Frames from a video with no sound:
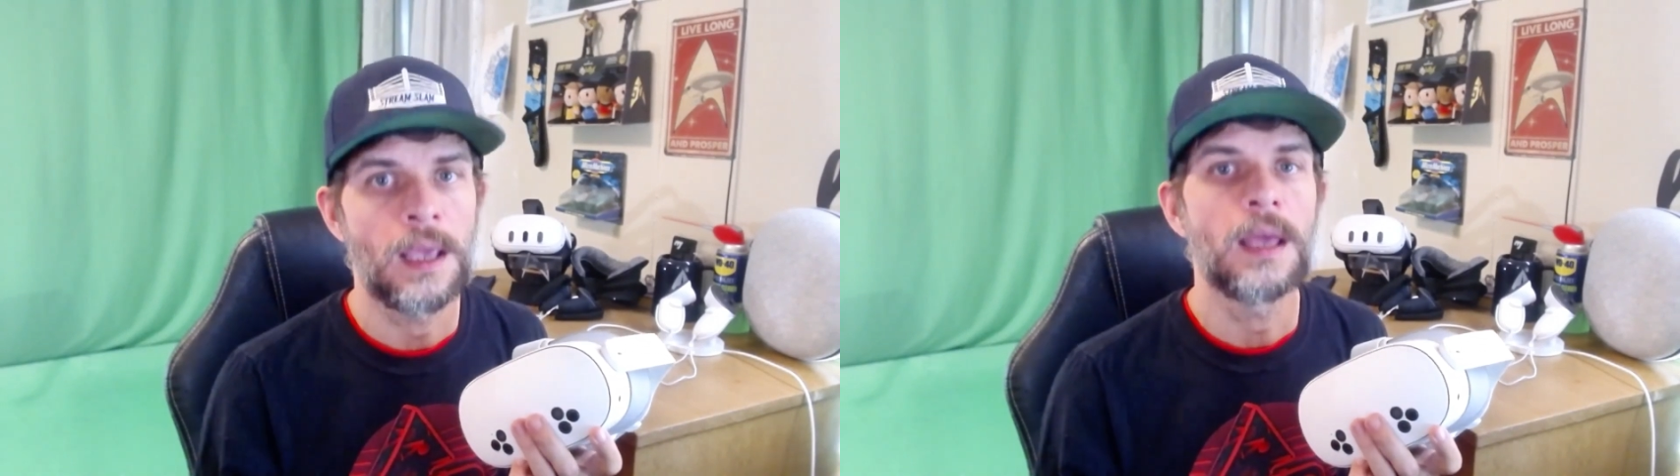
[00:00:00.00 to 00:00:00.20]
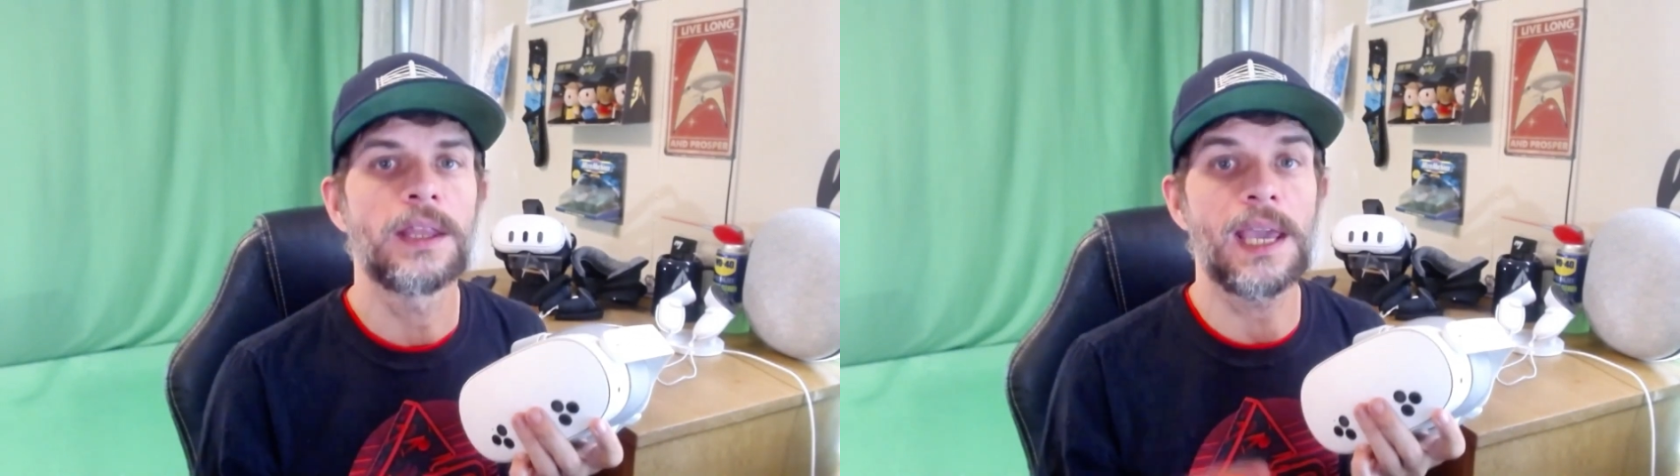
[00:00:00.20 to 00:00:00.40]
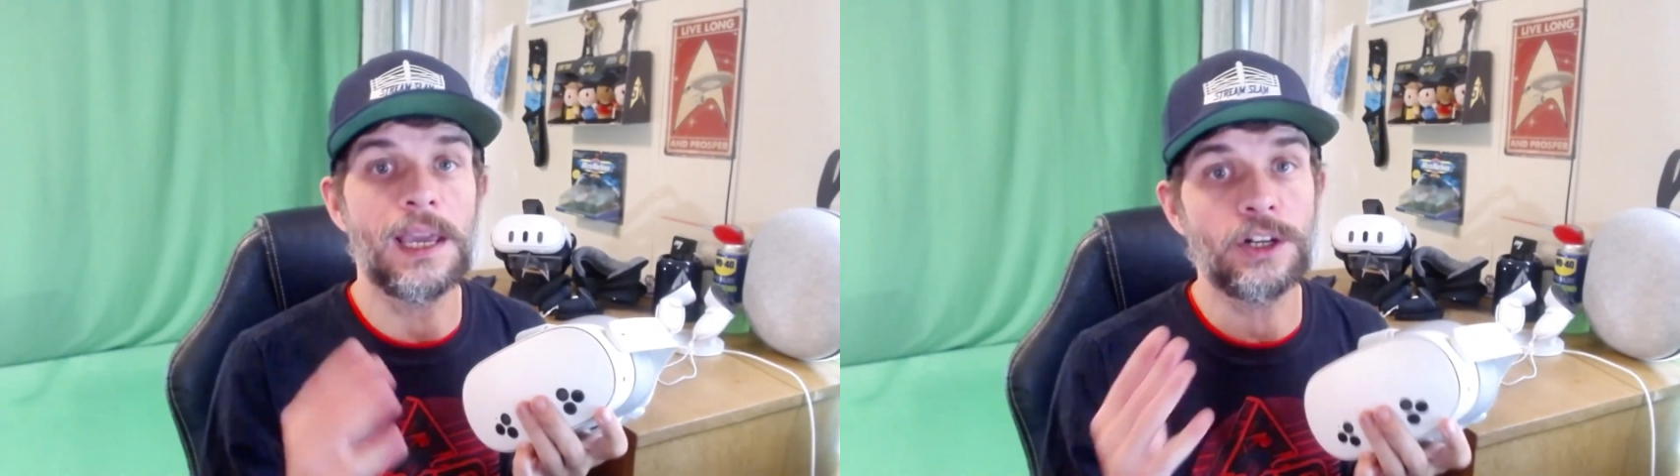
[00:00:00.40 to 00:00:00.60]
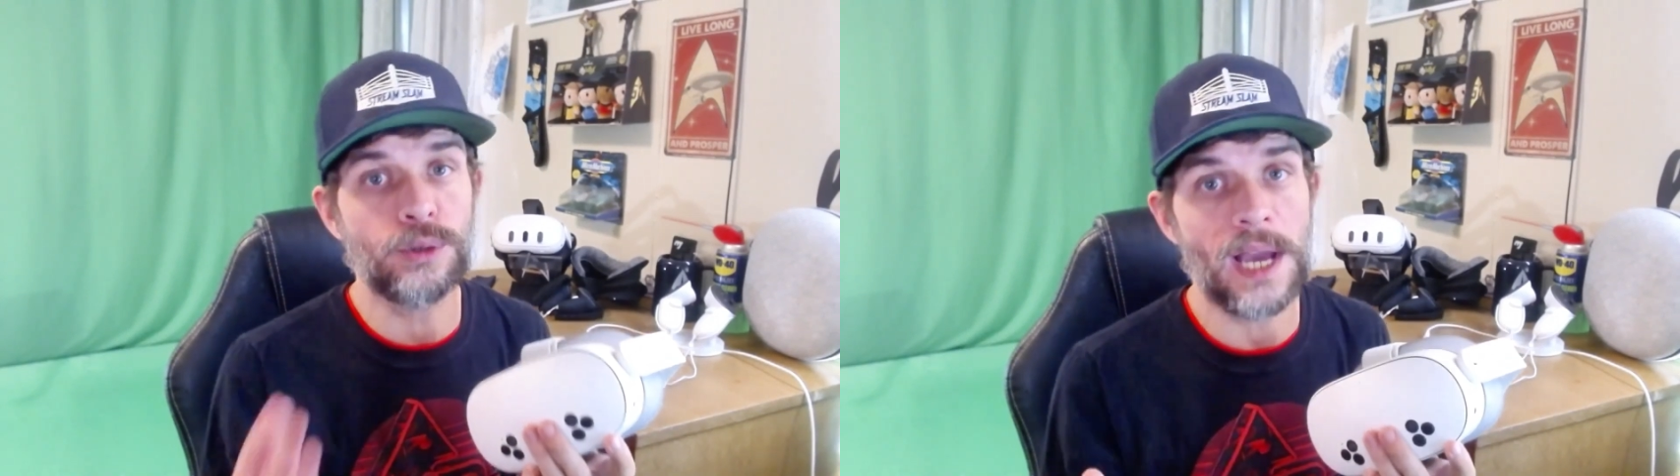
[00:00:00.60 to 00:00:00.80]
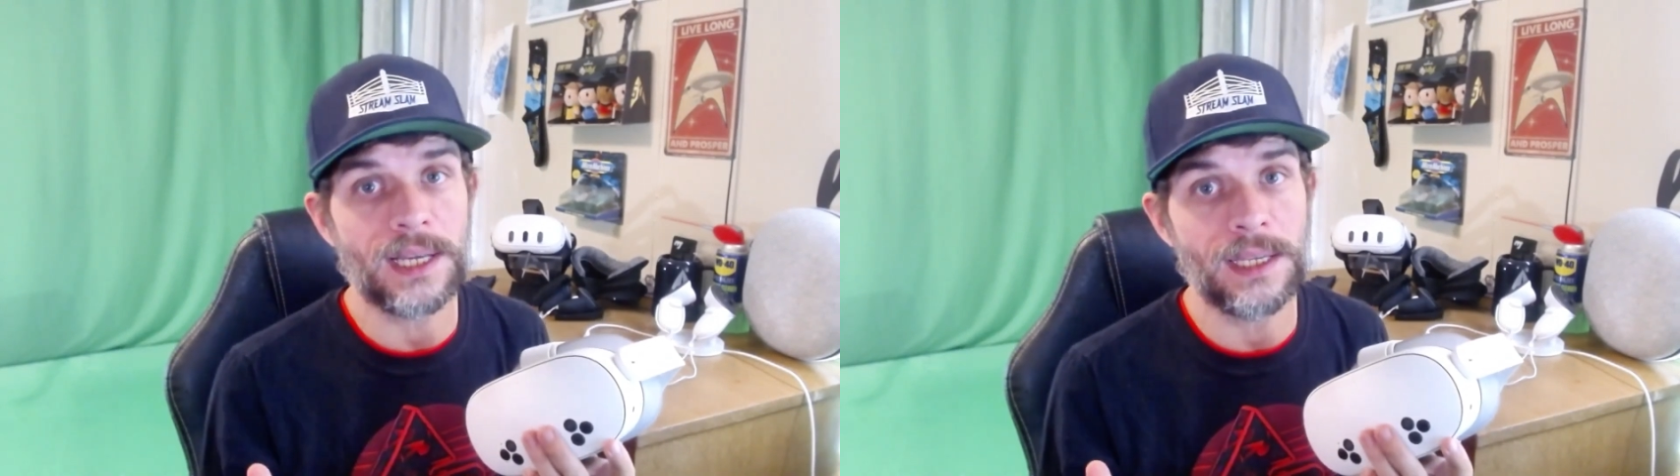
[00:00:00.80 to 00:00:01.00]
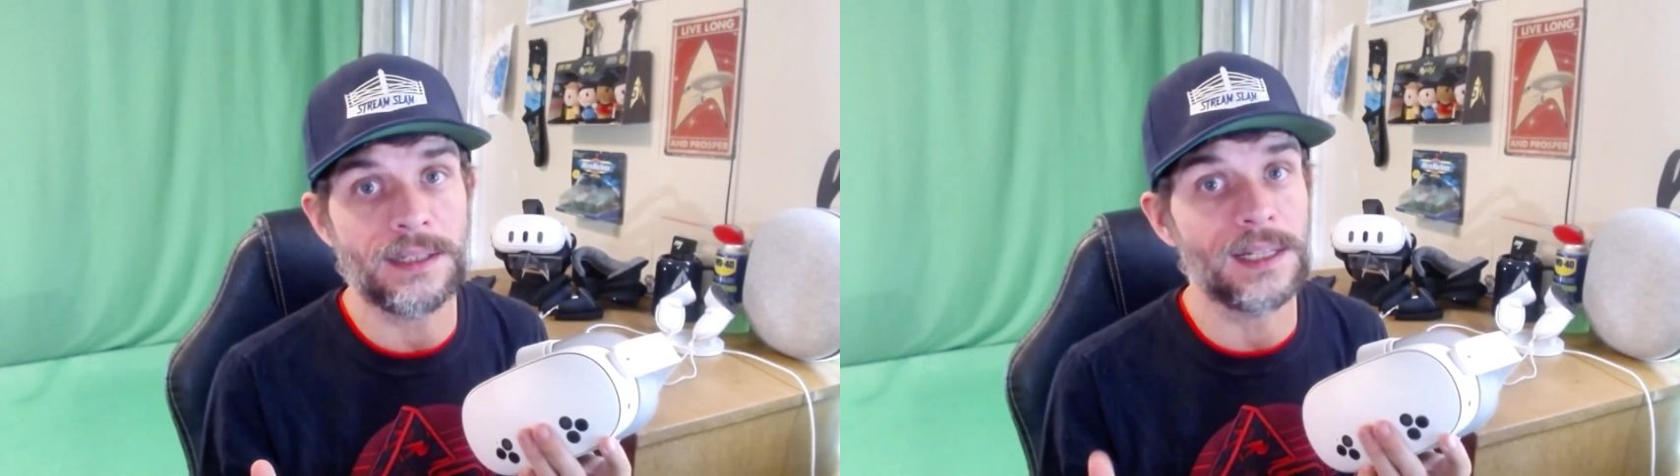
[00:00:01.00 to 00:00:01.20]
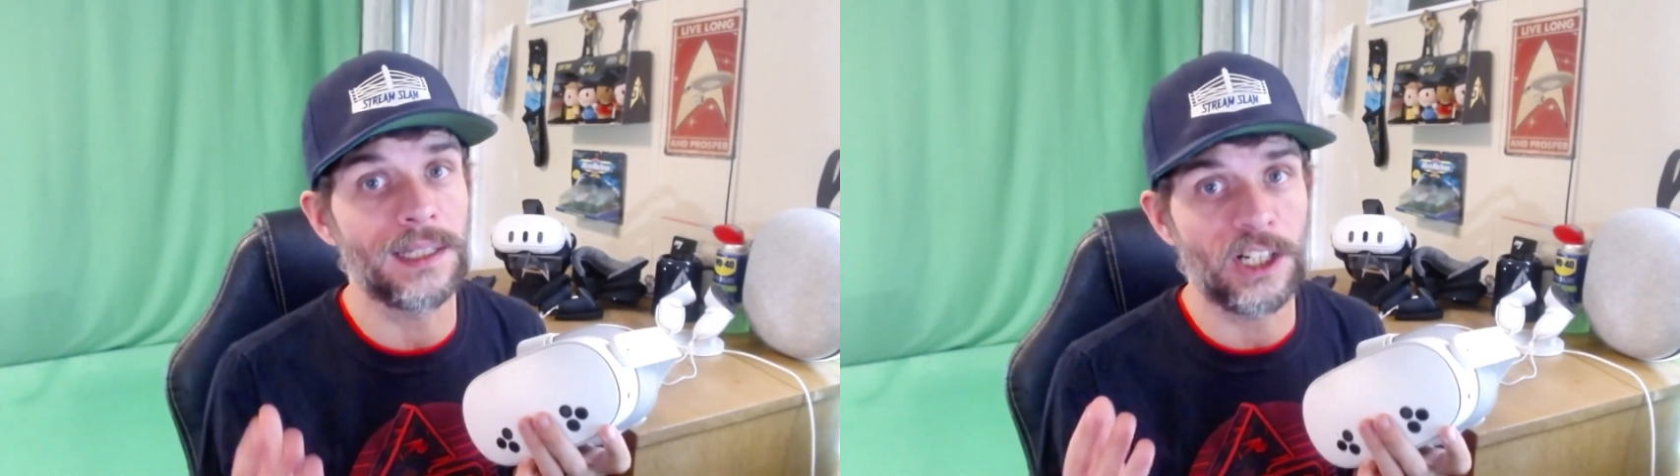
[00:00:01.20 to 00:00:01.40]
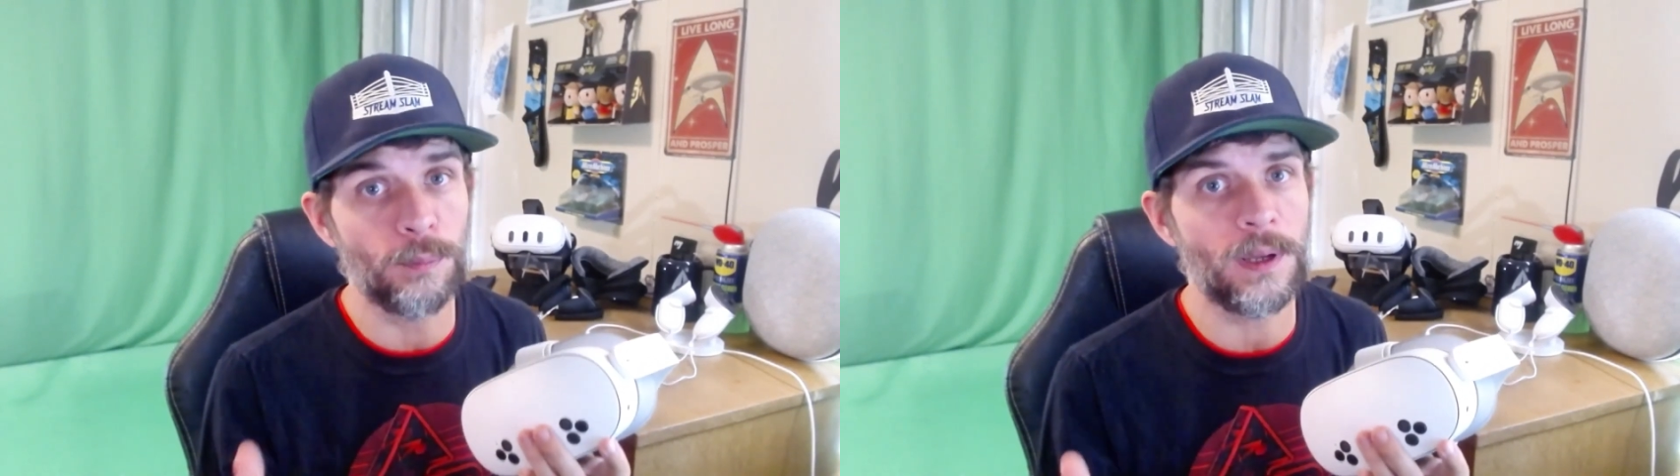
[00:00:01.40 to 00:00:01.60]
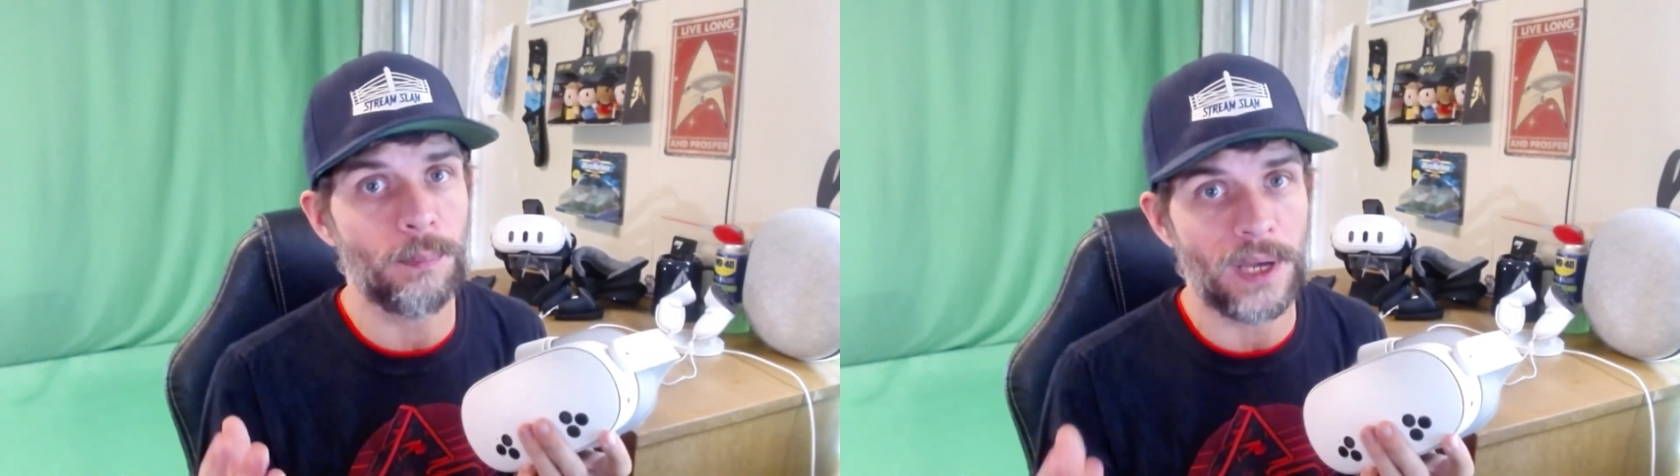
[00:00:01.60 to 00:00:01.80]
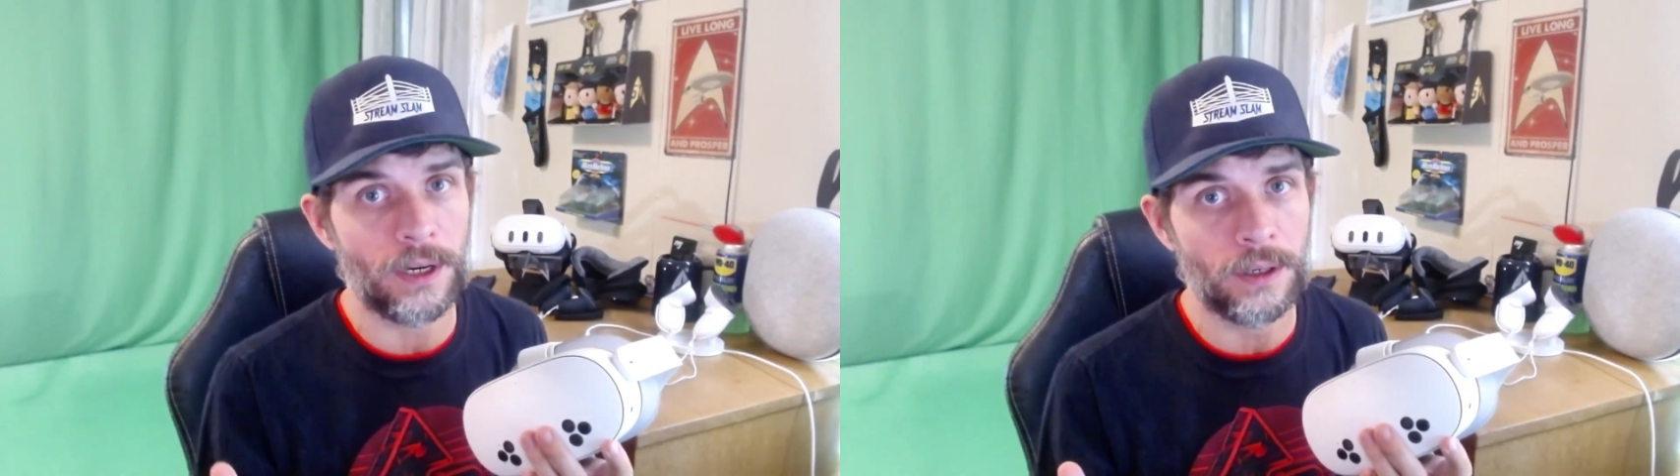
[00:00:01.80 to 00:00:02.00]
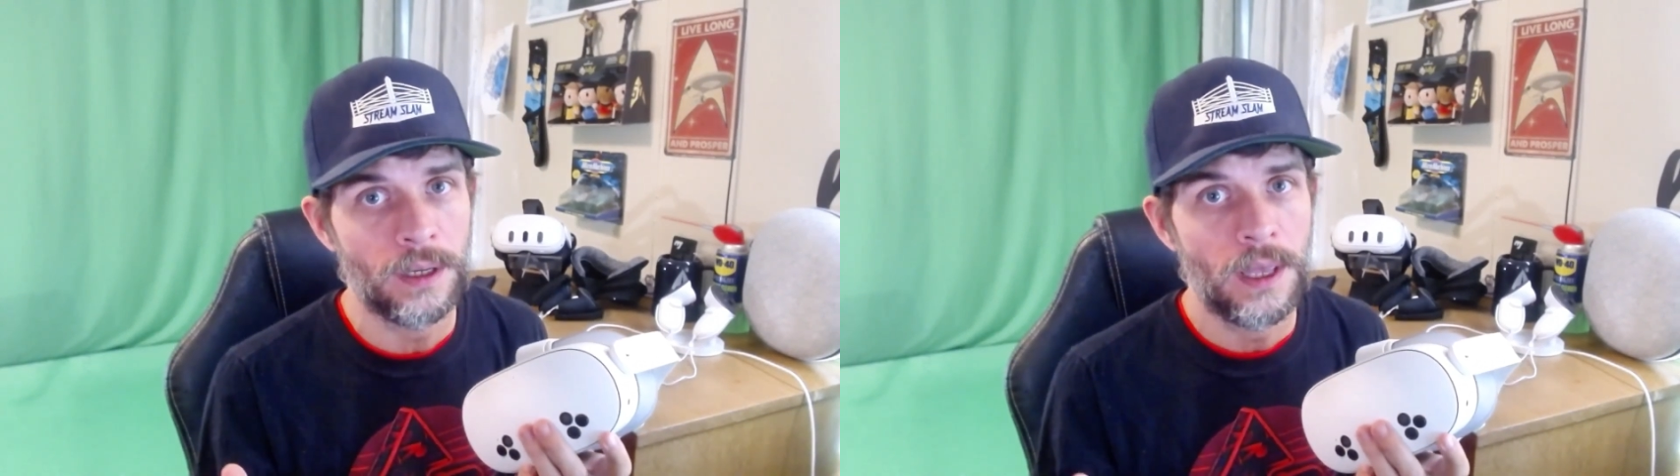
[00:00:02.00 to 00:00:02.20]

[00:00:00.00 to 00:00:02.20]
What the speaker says: the hand tracking is a little bit better,